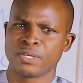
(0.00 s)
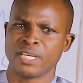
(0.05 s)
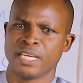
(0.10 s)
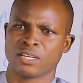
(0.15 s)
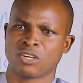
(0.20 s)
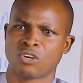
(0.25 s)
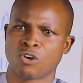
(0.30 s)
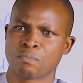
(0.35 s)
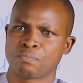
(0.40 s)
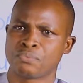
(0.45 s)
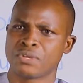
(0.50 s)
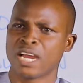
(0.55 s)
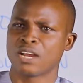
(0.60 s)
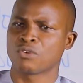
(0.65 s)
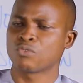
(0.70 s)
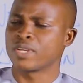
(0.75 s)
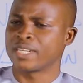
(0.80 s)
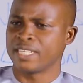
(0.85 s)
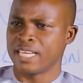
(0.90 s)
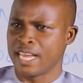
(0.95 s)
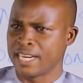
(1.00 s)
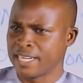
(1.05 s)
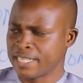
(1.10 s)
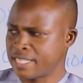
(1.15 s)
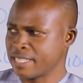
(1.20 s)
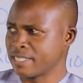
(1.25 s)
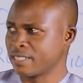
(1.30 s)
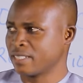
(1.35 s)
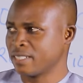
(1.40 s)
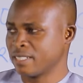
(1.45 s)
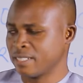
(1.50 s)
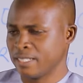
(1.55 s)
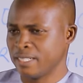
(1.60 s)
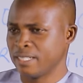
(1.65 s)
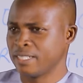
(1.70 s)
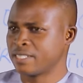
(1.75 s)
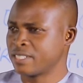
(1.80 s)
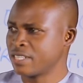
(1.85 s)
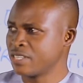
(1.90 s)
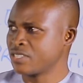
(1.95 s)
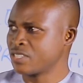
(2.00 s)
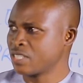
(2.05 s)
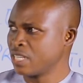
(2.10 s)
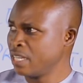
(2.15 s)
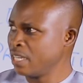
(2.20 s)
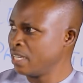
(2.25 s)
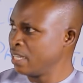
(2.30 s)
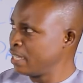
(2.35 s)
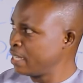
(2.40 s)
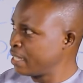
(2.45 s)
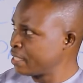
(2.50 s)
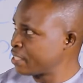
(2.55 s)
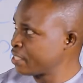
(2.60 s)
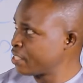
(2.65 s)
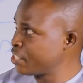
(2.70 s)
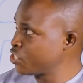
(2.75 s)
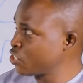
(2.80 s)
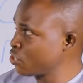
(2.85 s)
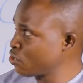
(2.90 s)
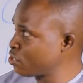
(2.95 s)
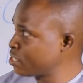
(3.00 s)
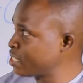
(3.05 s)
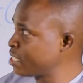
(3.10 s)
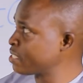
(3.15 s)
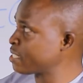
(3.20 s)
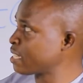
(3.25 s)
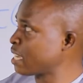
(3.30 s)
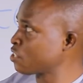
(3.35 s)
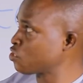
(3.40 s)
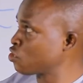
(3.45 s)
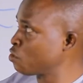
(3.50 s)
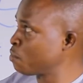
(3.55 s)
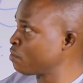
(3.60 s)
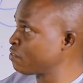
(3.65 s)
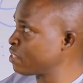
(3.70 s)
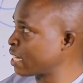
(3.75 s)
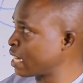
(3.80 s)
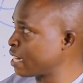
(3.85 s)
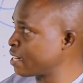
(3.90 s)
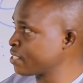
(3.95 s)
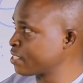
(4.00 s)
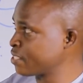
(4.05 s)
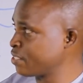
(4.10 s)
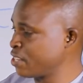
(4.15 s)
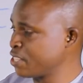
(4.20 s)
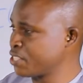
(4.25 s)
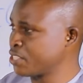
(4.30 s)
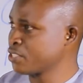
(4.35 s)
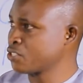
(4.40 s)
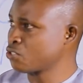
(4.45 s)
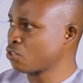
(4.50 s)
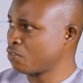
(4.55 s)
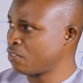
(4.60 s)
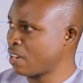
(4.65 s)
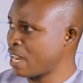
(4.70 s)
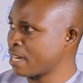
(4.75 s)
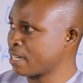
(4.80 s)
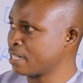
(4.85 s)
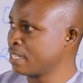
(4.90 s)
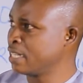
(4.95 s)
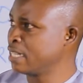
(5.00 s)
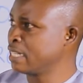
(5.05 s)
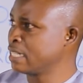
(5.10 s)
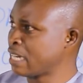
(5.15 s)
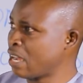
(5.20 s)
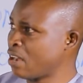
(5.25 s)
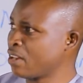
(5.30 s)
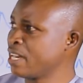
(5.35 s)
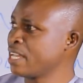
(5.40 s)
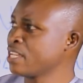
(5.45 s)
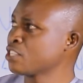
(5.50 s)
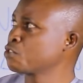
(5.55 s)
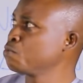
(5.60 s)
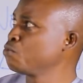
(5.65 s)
be compared with anything. It is heterogeneous. These are some of the characteristics of land. Now let's